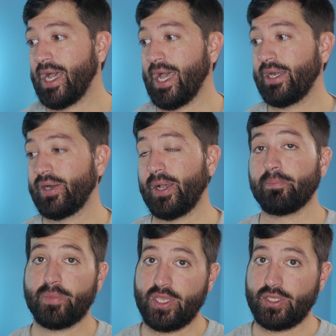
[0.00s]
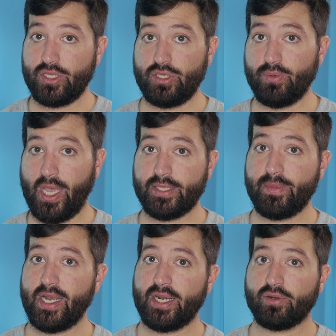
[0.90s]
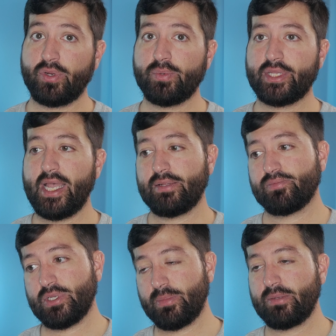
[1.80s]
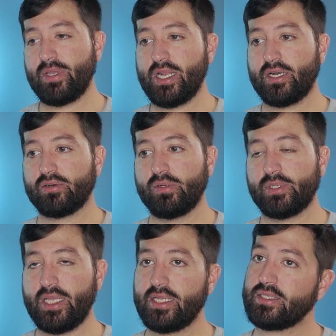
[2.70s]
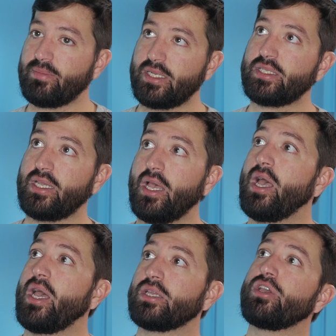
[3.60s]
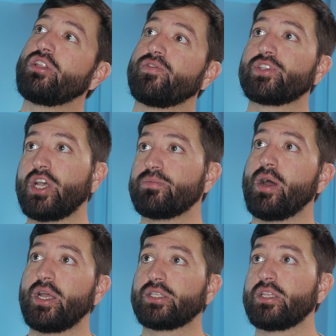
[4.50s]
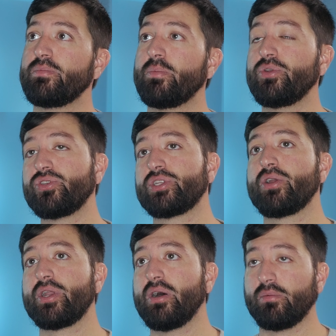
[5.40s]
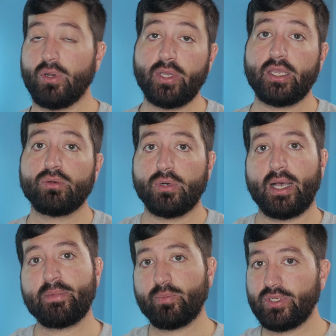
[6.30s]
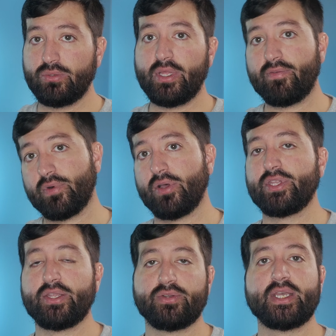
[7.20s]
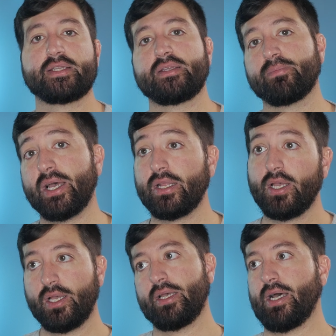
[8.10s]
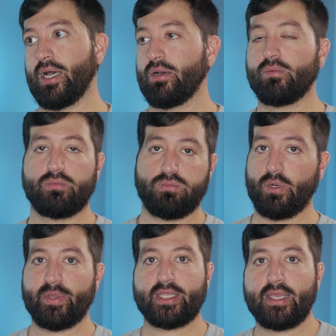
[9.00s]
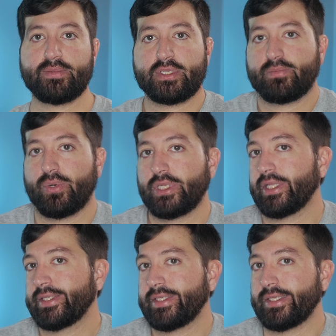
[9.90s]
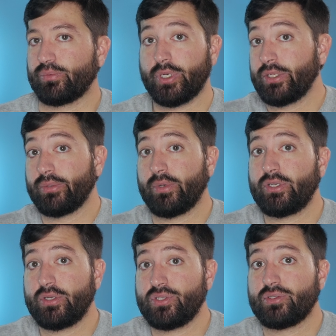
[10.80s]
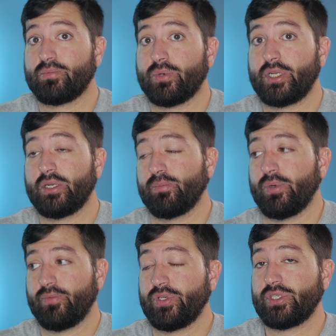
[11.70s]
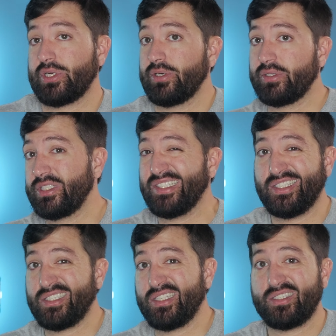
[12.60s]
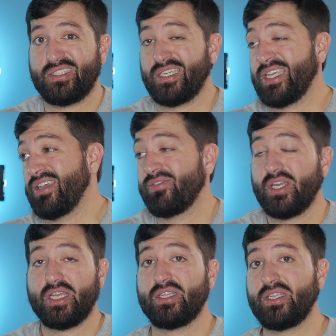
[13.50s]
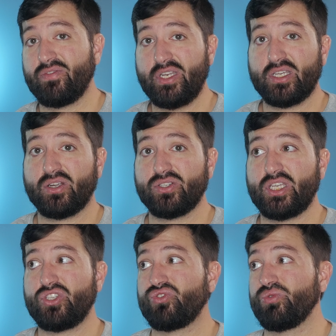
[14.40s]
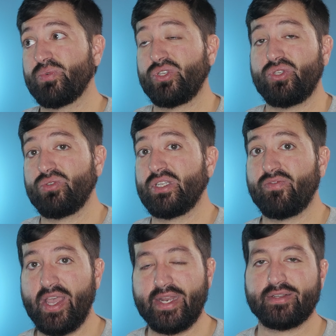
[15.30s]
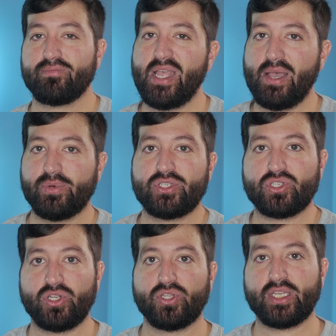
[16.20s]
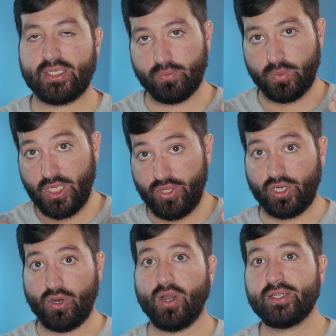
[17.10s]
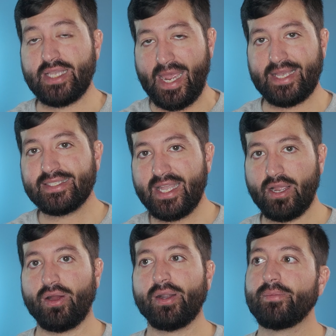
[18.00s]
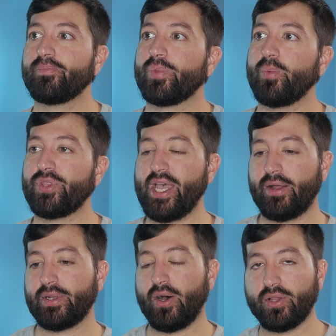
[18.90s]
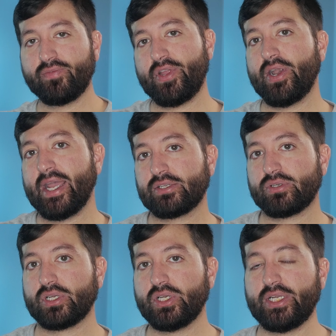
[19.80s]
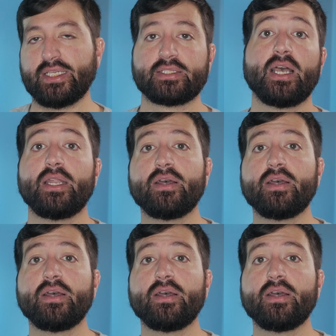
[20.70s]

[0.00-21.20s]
I don't know. You guys may not agree with that. Somebody may not agree with that. Somebody say, hey Keith, if this guy's smart Access memory, you should turn it on. Okay, cool. I mean, we do that for all the other testing, but uh, what about the games that support DLSS? We're not doing ray tracing support here. What if we just turned on DLSS and gave the NVIDIA cards a super huge advantage? Nah, we're just gonna look at the, the cards as they are without all of their extra goodies.